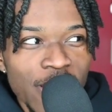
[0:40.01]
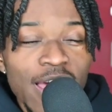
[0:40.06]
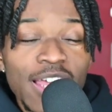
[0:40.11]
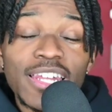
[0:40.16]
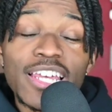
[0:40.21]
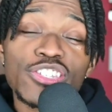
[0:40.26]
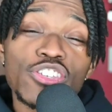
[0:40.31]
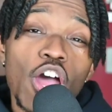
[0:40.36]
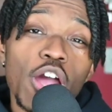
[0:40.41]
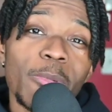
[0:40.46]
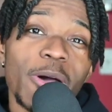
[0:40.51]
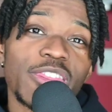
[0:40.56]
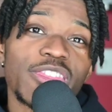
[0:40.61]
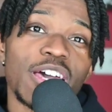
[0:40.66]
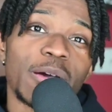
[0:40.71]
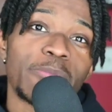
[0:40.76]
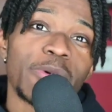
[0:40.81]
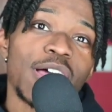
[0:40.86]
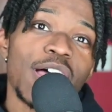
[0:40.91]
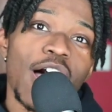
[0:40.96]
Let's talk about
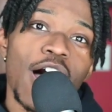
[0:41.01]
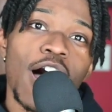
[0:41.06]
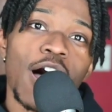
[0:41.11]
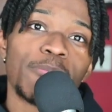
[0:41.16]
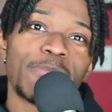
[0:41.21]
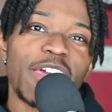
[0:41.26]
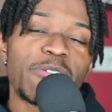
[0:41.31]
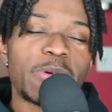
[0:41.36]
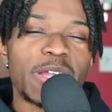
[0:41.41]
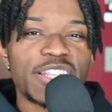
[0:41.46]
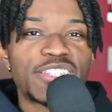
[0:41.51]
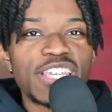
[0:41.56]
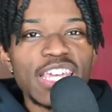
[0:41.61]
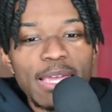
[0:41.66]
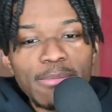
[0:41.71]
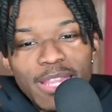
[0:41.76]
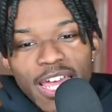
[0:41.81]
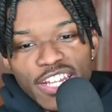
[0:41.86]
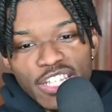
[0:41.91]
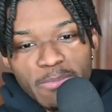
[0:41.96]
them. Um, they've been a
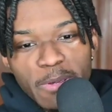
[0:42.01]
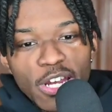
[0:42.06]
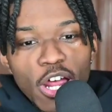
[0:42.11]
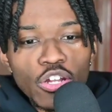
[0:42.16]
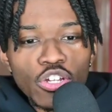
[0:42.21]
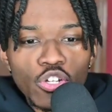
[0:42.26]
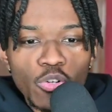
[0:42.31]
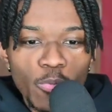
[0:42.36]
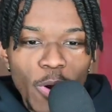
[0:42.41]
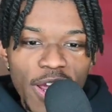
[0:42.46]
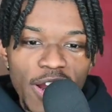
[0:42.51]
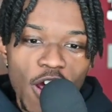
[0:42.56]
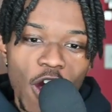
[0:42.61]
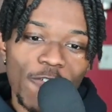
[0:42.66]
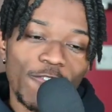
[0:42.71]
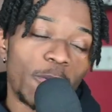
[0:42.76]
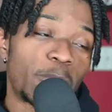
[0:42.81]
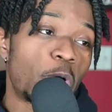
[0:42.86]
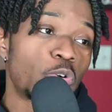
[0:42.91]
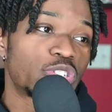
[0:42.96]
team that has been under the radar
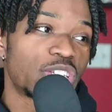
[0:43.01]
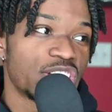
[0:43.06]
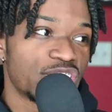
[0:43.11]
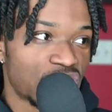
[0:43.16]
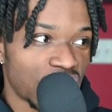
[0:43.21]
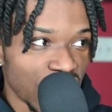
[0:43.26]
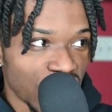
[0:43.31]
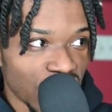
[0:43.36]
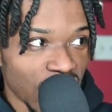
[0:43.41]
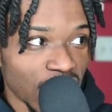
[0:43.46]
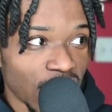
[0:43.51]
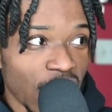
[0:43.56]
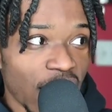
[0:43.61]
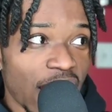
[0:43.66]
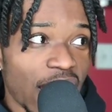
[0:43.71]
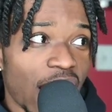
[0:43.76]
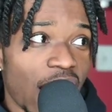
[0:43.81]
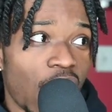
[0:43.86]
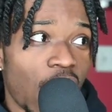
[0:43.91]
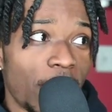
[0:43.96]
for most of the season.
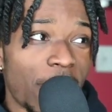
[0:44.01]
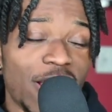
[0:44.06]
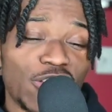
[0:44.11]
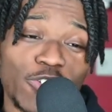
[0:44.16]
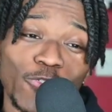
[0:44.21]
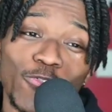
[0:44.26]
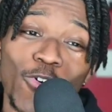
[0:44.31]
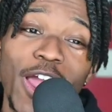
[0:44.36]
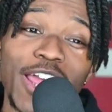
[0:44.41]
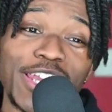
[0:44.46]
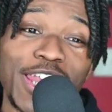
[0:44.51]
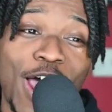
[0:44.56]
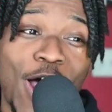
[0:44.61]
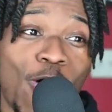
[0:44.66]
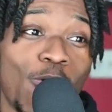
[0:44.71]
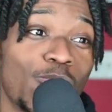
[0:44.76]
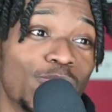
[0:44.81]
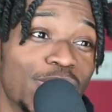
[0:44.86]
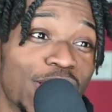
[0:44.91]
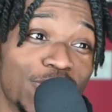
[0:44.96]
Um, as of right
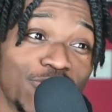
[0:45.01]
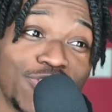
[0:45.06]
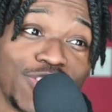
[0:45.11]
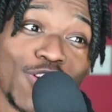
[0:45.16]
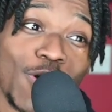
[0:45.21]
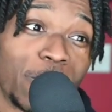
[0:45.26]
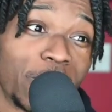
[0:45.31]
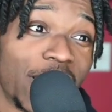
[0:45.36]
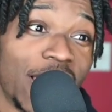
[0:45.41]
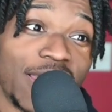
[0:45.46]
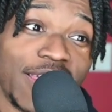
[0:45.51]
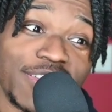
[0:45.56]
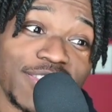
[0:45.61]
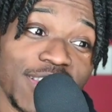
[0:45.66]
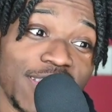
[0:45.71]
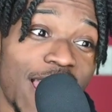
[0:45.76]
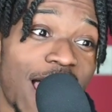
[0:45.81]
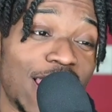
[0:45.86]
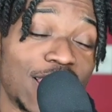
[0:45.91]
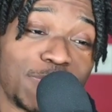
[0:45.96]
now, they're still playing against the
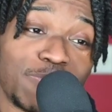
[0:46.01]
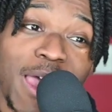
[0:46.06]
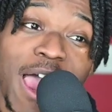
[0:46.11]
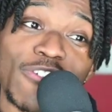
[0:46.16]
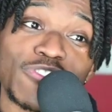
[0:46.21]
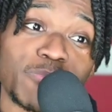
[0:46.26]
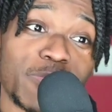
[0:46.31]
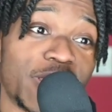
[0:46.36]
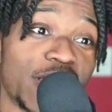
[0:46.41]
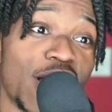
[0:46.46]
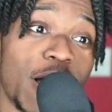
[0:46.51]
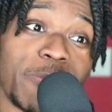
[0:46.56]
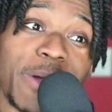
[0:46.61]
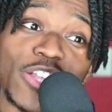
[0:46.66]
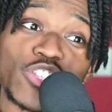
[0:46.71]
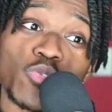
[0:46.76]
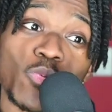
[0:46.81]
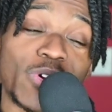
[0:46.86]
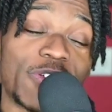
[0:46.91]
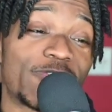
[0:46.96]
Dallas Mavericks, but they up by
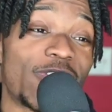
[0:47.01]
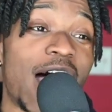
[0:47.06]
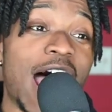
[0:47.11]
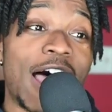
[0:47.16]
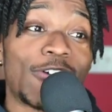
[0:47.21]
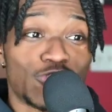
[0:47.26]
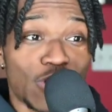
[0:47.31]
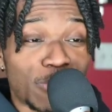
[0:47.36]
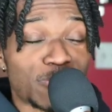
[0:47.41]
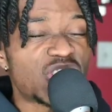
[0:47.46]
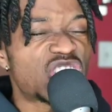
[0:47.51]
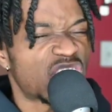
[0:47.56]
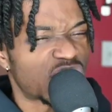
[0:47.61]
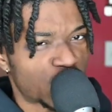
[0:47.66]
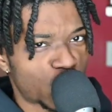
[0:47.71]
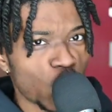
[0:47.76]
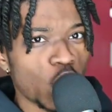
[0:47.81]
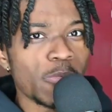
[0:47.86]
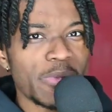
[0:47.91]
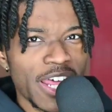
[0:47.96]
25. So I'm just
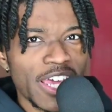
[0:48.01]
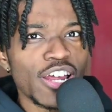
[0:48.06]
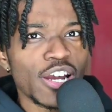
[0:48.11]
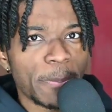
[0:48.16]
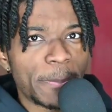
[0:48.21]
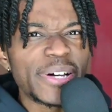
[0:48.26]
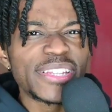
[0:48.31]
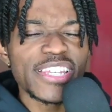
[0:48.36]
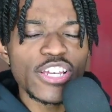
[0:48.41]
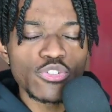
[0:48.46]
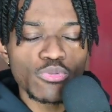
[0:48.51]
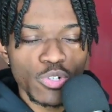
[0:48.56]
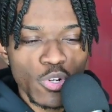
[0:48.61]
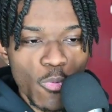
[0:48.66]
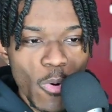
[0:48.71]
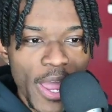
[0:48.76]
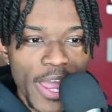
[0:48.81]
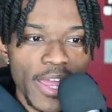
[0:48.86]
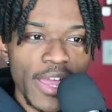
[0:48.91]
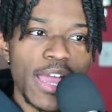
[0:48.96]
assuming they're going to put this one
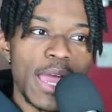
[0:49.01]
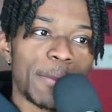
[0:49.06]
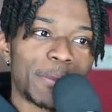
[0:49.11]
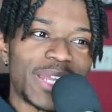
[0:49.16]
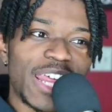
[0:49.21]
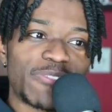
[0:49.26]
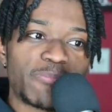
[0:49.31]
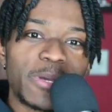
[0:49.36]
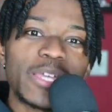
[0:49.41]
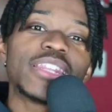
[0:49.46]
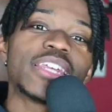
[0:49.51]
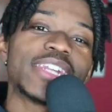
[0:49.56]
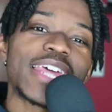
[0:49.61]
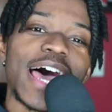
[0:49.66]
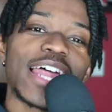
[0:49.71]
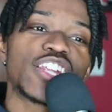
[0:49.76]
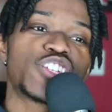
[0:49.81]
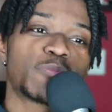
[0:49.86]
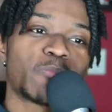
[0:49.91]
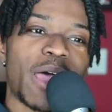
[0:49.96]
away. But they beat the
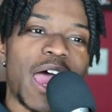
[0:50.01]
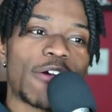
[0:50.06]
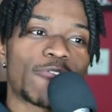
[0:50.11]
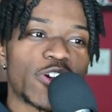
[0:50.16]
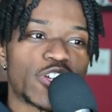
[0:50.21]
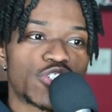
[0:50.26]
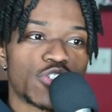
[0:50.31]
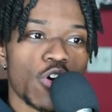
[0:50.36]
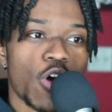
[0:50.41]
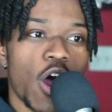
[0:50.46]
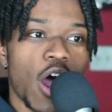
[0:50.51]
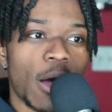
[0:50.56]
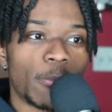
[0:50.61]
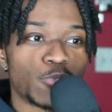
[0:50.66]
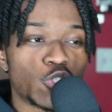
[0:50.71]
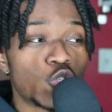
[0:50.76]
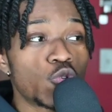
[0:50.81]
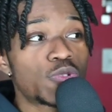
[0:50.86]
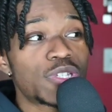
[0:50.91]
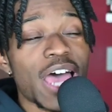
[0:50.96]
Dallas Mavericks um,
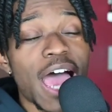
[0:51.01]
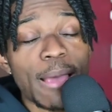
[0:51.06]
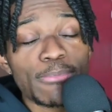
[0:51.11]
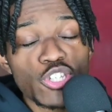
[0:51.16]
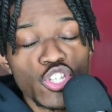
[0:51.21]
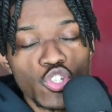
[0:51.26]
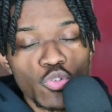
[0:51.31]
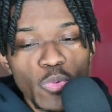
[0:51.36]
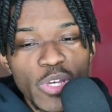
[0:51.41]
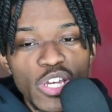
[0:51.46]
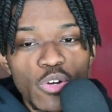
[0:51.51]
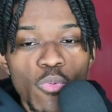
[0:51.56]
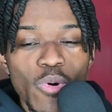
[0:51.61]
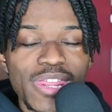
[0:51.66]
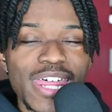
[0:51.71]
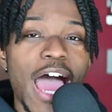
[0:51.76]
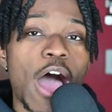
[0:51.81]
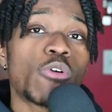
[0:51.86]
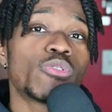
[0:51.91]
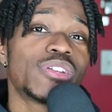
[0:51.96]
two times this week
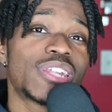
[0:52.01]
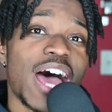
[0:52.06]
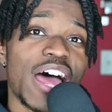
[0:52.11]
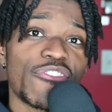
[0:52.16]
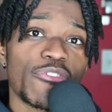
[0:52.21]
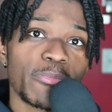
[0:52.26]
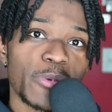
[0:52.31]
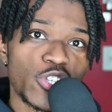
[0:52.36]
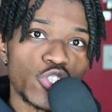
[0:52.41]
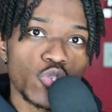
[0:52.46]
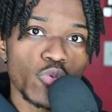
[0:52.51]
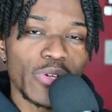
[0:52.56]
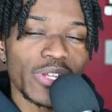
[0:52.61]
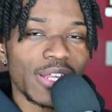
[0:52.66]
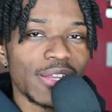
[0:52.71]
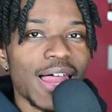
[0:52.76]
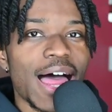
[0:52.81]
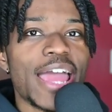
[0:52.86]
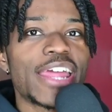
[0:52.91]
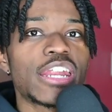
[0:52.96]
without Donovan Mitchell in the
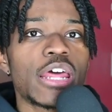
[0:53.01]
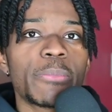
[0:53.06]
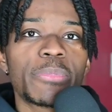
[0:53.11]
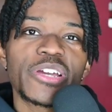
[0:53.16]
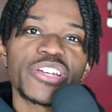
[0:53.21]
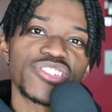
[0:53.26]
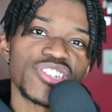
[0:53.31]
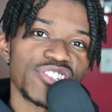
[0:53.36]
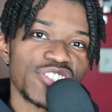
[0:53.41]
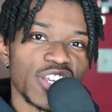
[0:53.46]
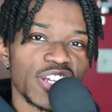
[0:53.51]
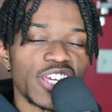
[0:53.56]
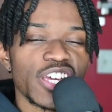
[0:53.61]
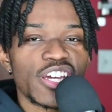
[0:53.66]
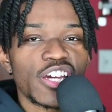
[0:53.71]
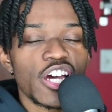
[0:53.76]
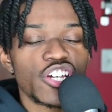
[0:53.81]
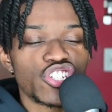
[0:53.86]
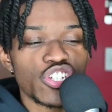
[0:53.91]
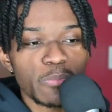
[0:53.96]
lineup because he's in
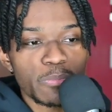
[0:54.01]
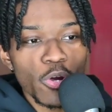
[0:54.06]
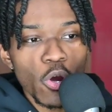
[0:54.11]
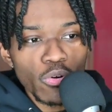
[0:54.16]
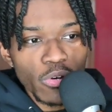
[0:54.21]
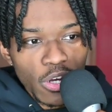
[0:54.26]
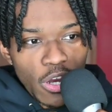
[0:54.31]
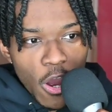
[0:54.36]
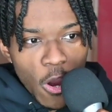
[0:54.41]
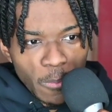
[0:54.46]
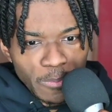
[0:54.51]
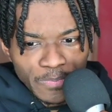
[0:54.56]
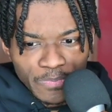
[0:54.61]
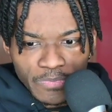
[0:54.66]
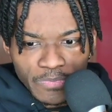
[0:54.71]
concussion protocol.